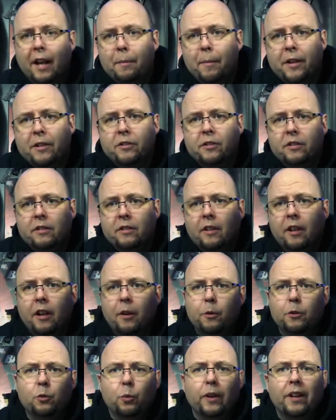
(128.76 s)
I mentioned
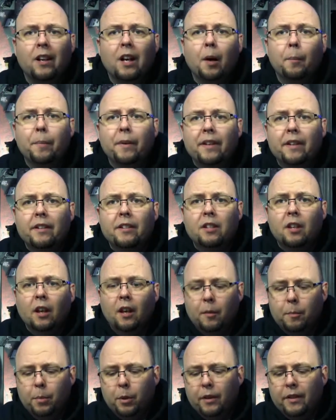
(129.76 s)
was when companies
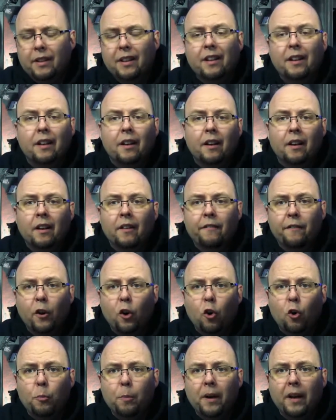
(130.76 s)
put
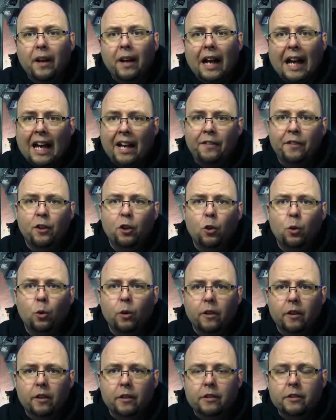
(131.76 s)
foam at the
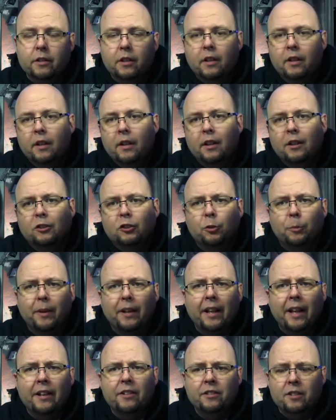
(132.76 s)
corners. For my
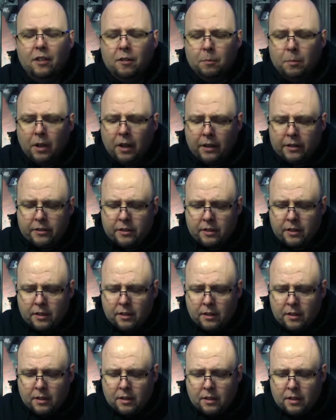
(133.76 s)
last
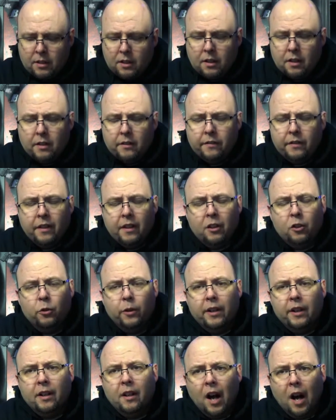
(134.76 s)
unboxing of the
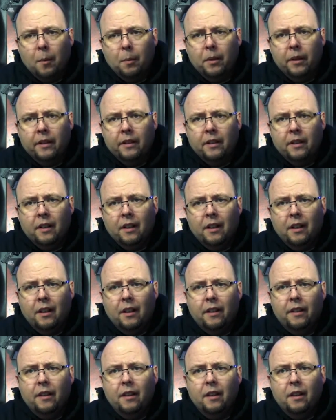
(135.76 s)
Green Goblin,
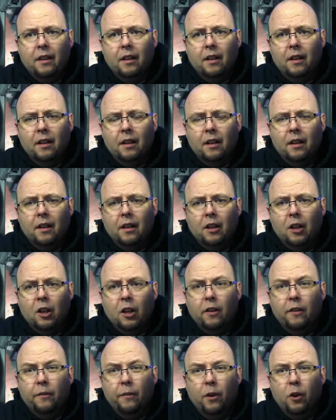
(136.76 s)

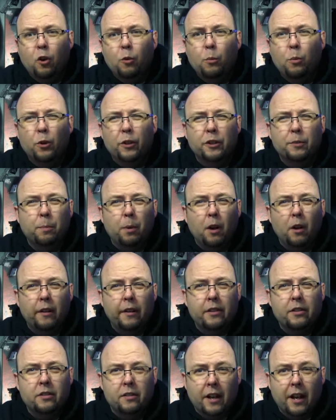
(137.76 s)
the foam was
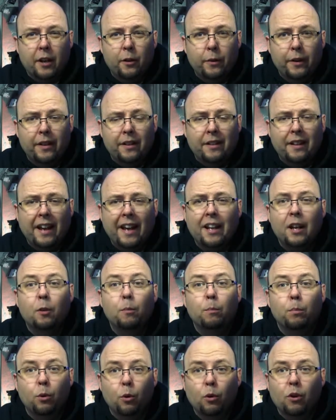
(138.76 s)
polystyrene and
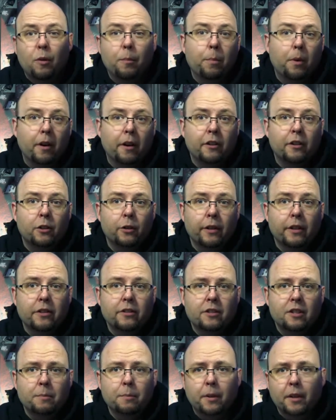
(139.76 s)
it broke apart during
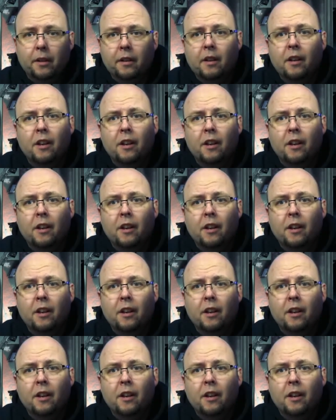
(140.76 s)
shipping.